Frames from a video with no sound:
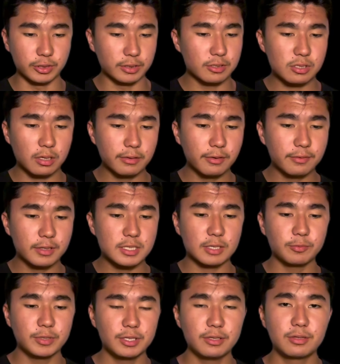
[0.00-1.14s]
There's other things that we
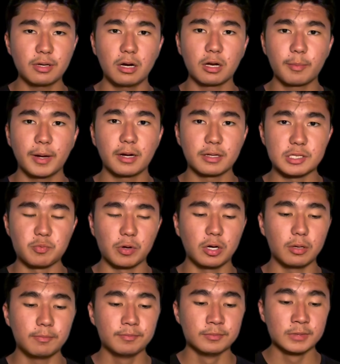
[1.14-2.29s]
need to talk about as well,
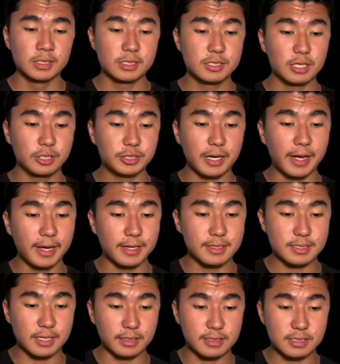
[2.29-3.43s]
such as
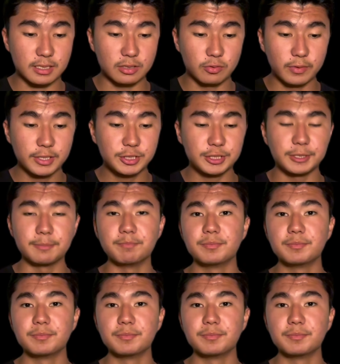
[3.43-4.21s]
acceleration.